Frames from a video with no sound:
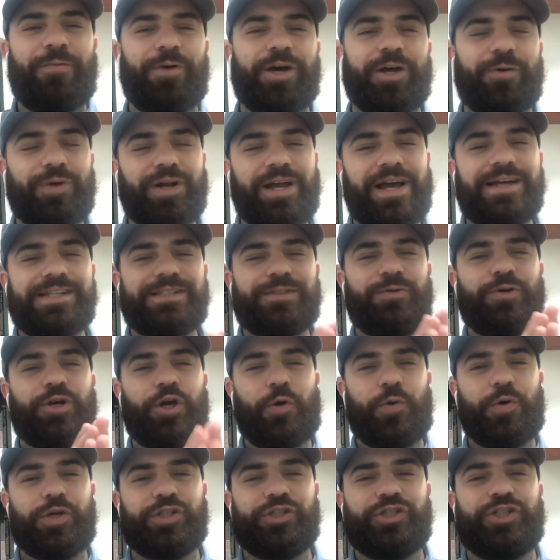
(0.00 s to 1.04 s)
I want to ask you a
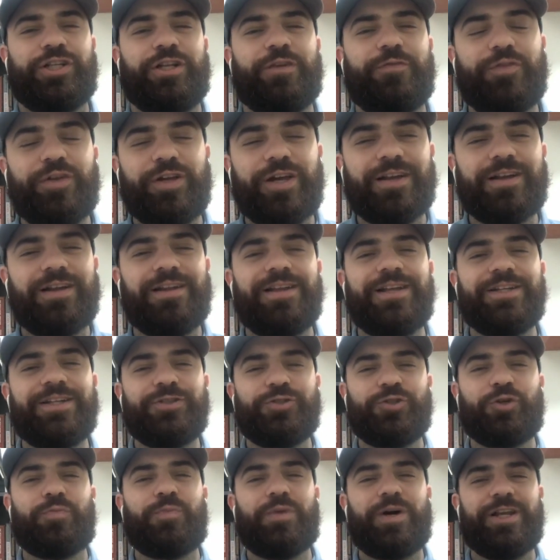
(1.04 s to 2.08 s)
question. If you're gonna lend
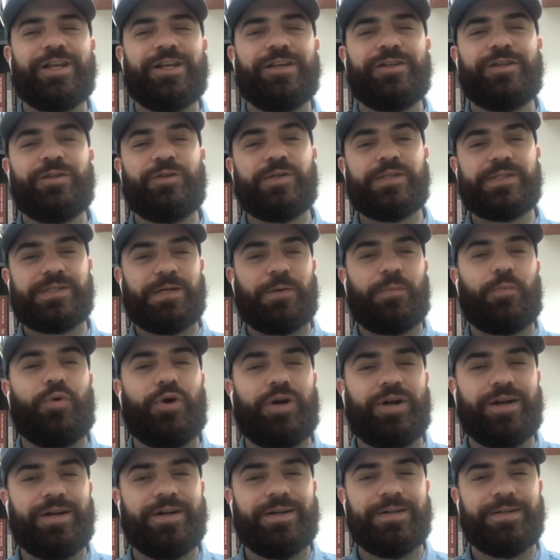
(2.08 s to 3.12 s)
your money to
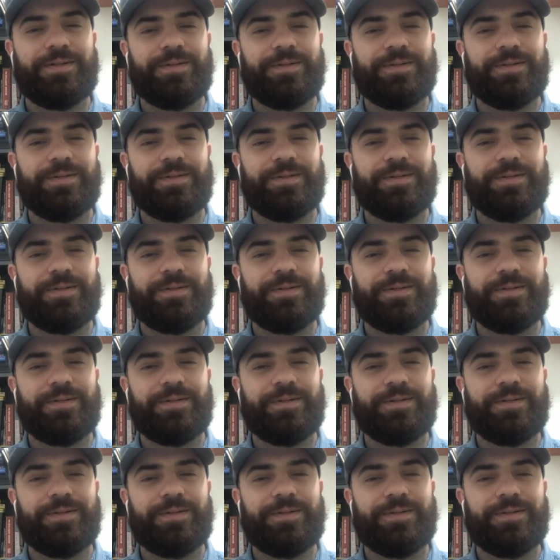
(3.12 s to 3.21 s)
someone,